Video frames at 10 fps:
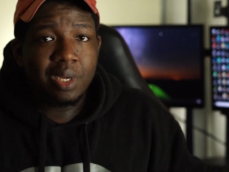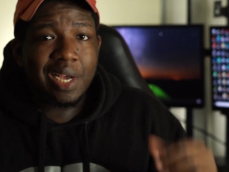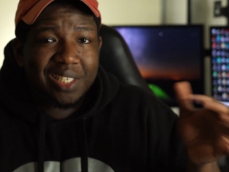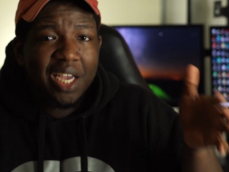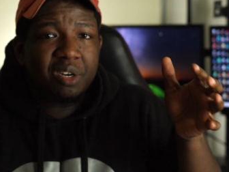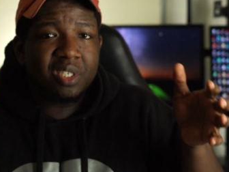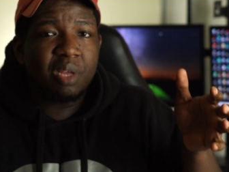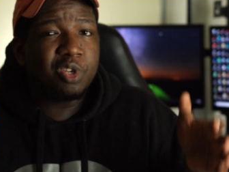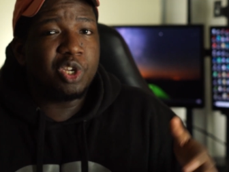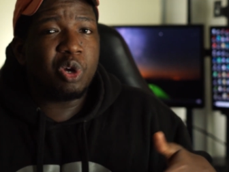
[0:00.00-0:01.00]
A scandal is
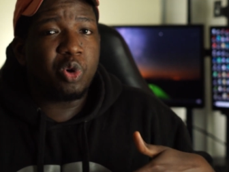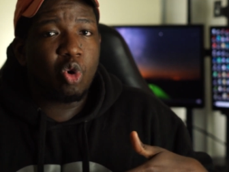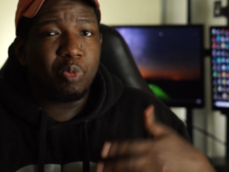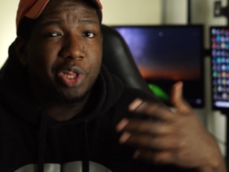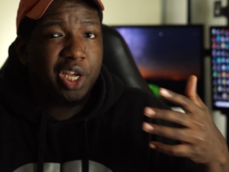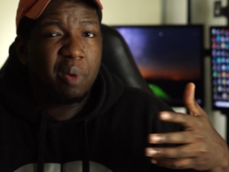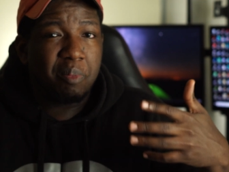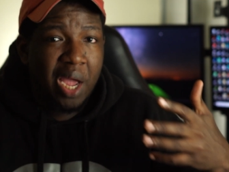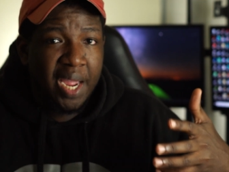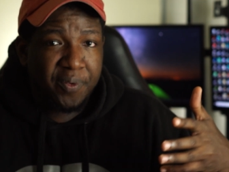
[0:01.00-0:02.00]
something you don't normally
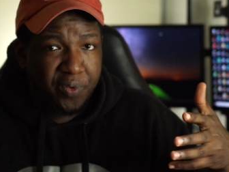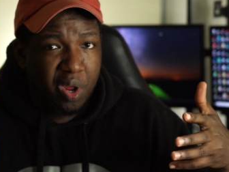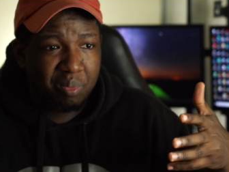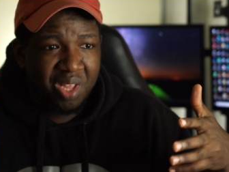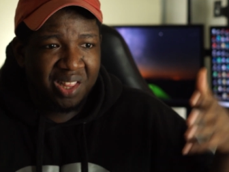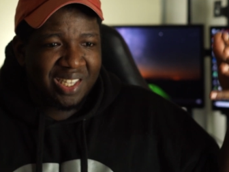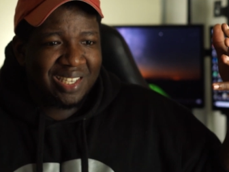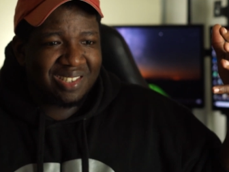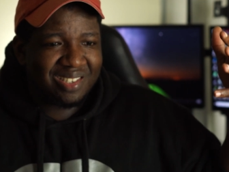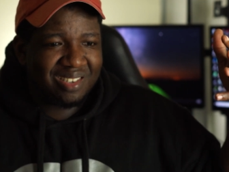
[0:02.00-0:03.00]
come back from, at
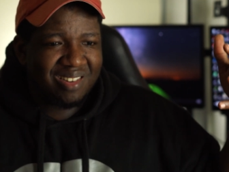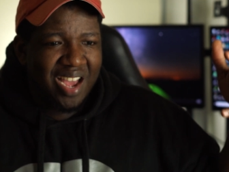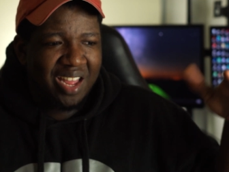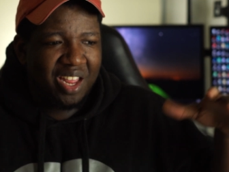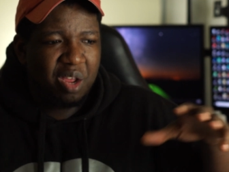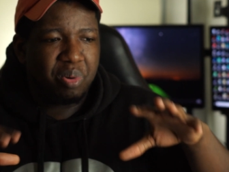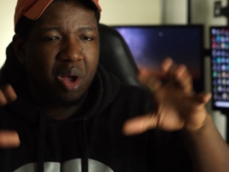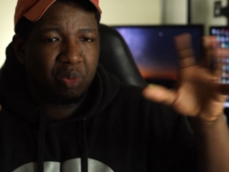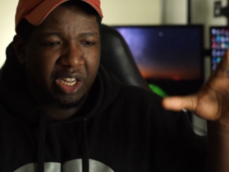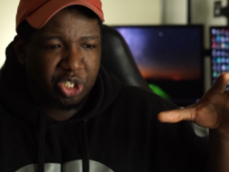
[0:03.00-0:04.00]
least not in a
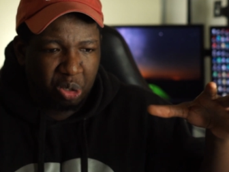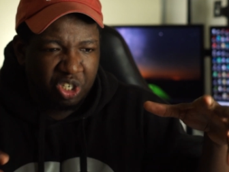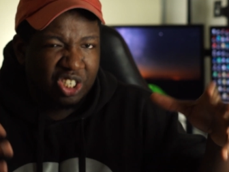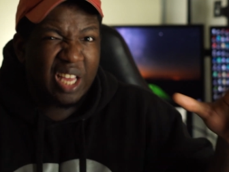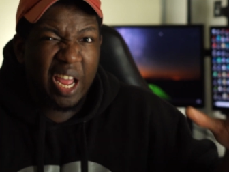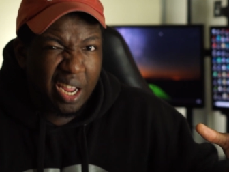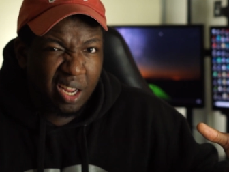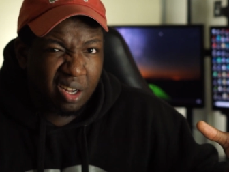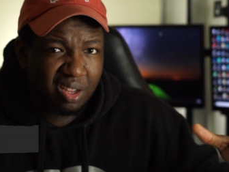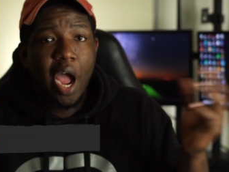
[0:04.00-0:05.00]
public church
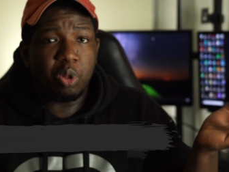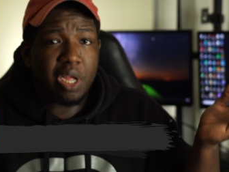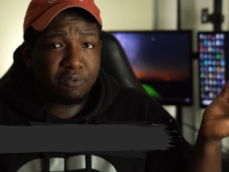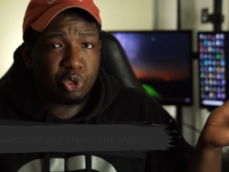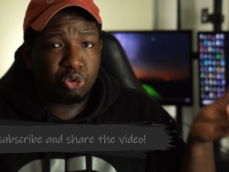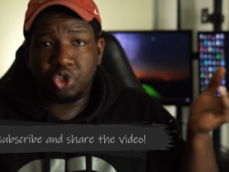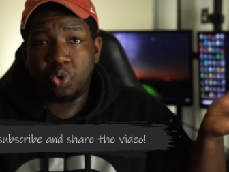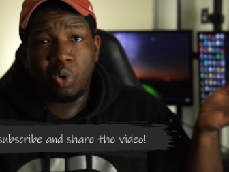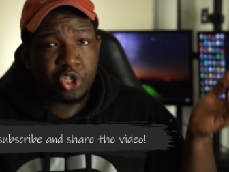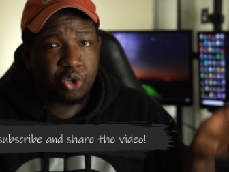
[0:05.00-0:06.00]
setting. I only have 2
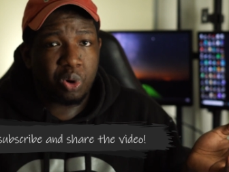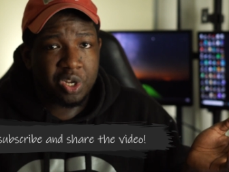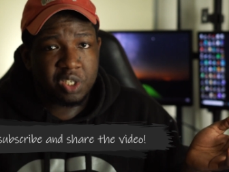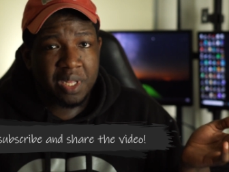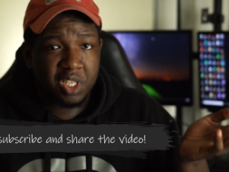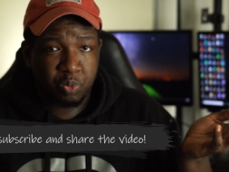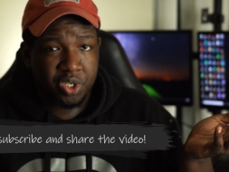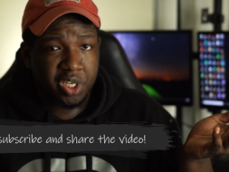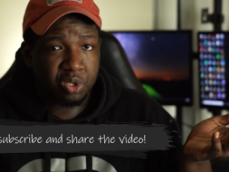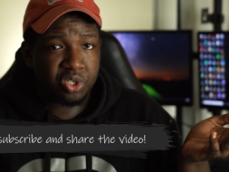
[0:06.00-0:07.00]
short stories about this
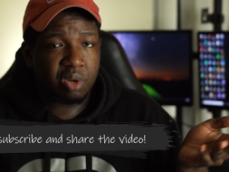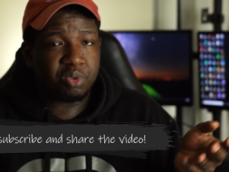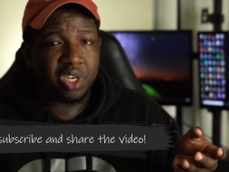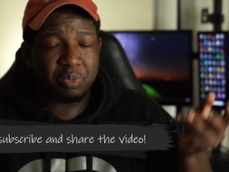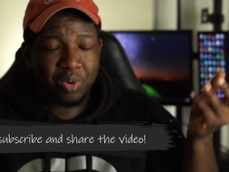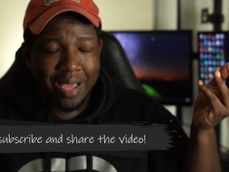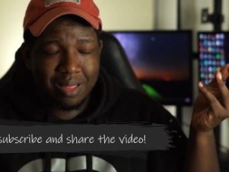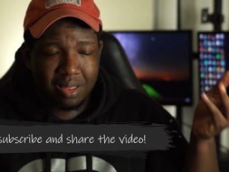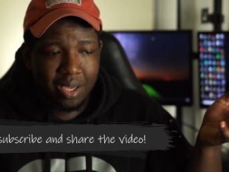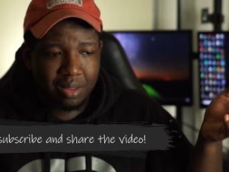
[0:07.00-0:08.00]
particular subject, but I
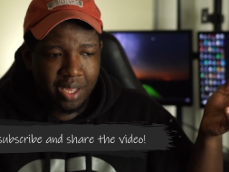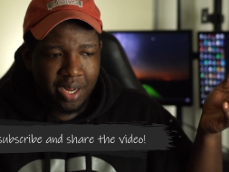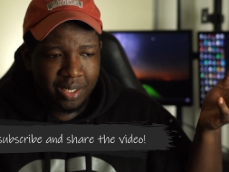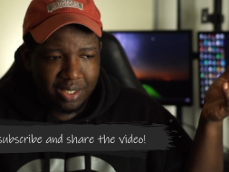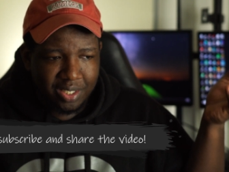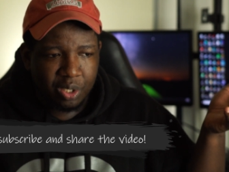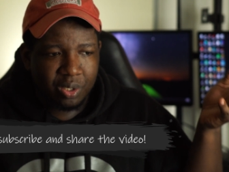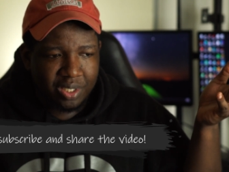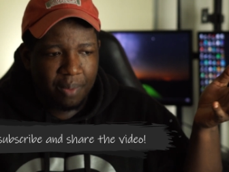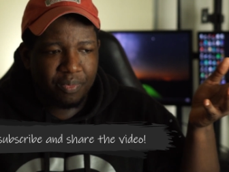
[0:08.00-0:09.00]
think that it
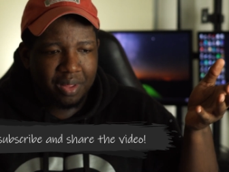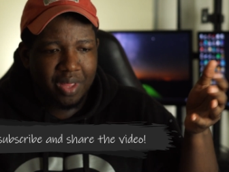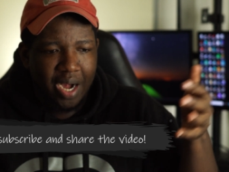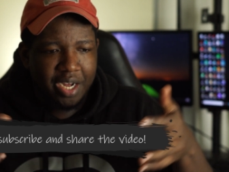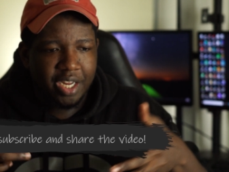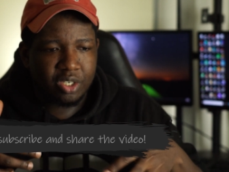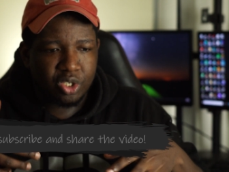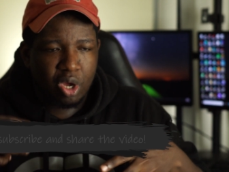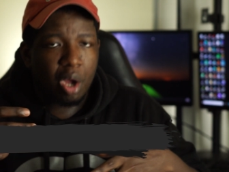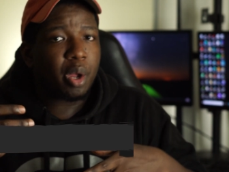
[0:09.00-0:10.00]
still is something that I need to
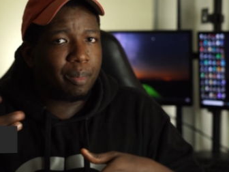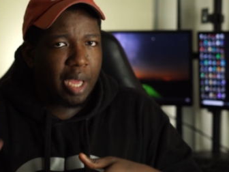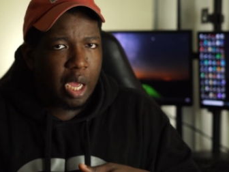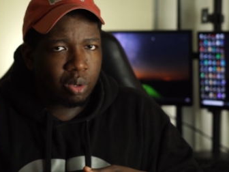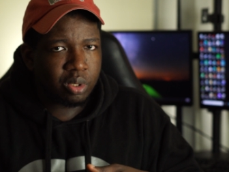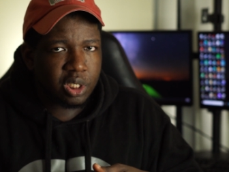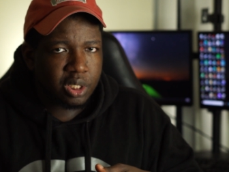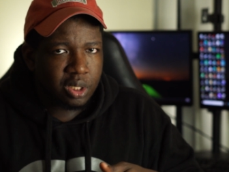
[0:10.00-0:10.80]
talk about.